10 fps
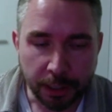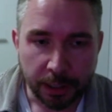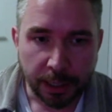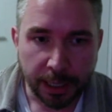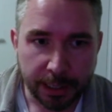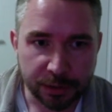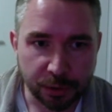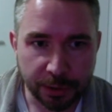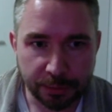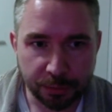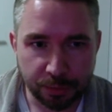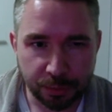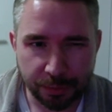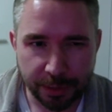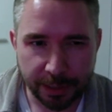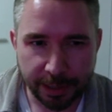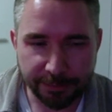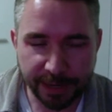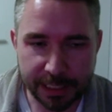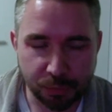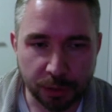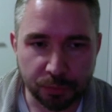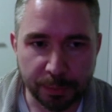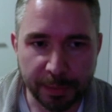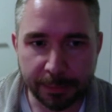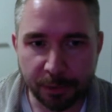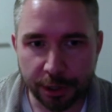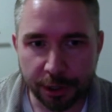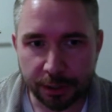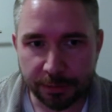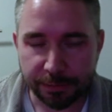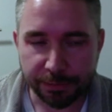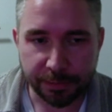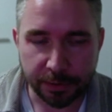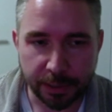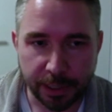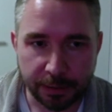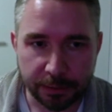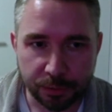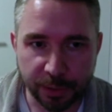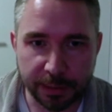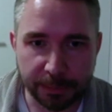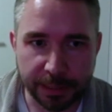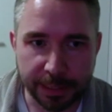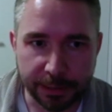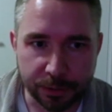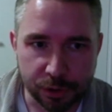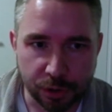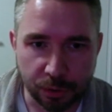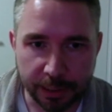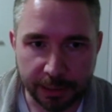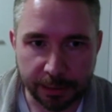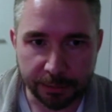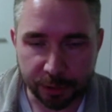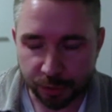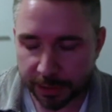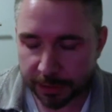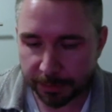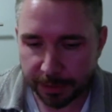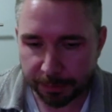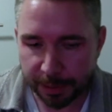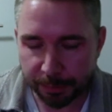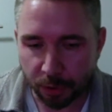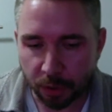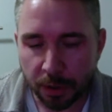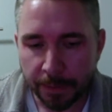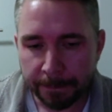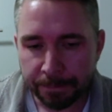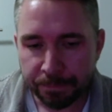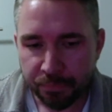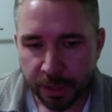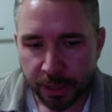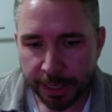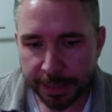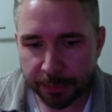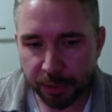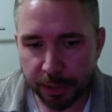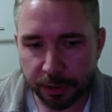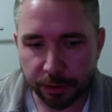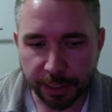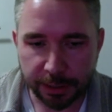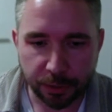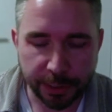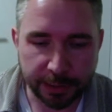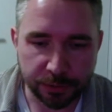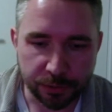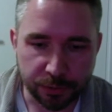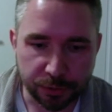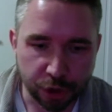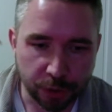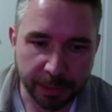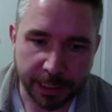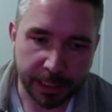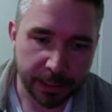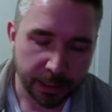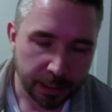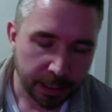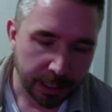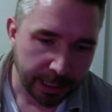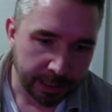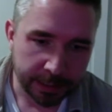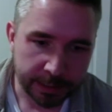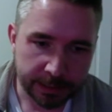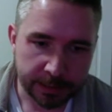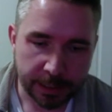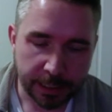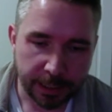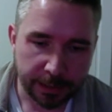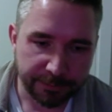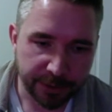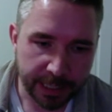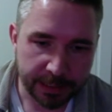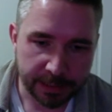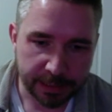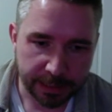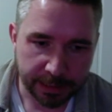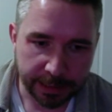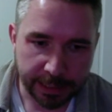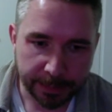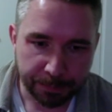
Uh, so, like phase one would be a market of uh, 20 million or so, a little over 20 million people, and then we are looking going into Germany, England, uh, France, Italy,